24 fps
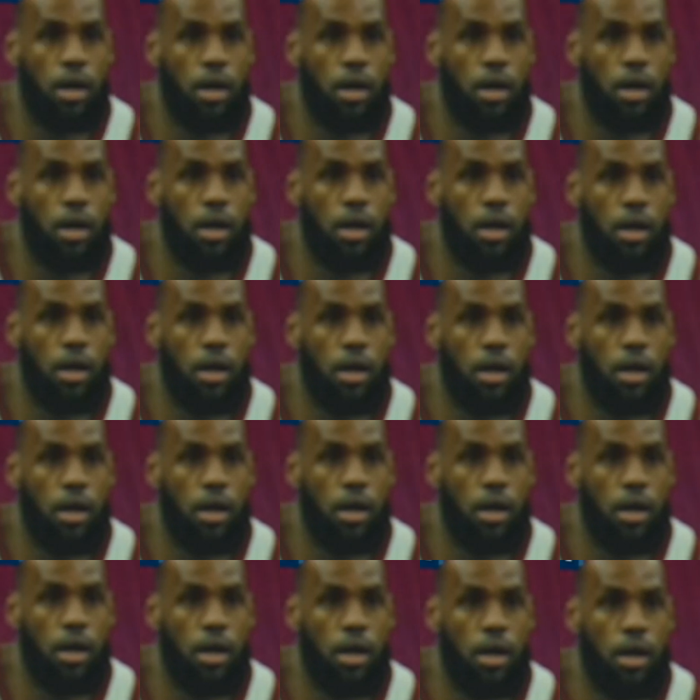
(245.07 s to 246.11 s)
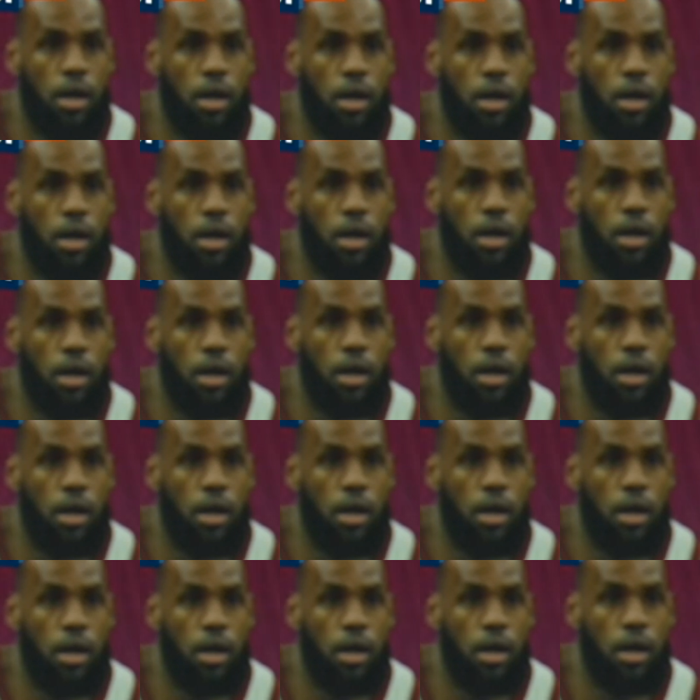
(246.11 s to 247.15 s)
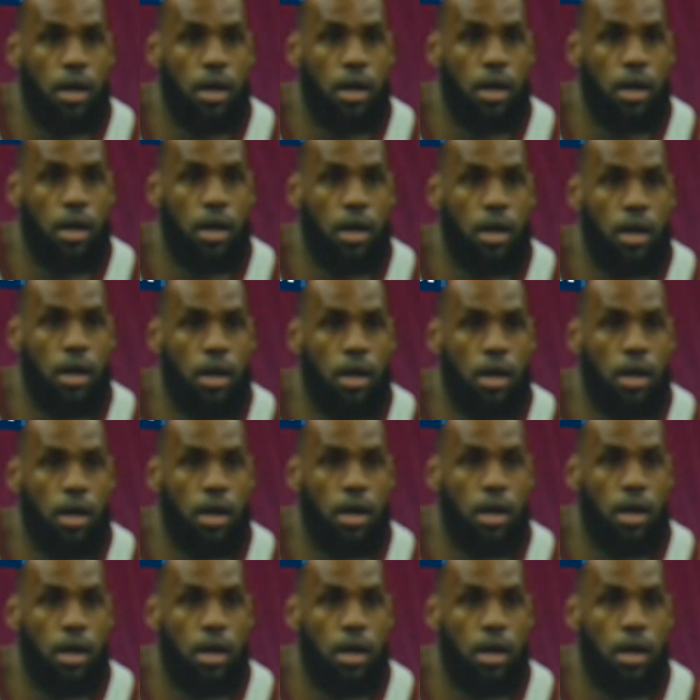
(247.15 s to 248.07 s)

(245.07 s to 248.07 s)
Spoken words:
No words are spoken by the person on screen.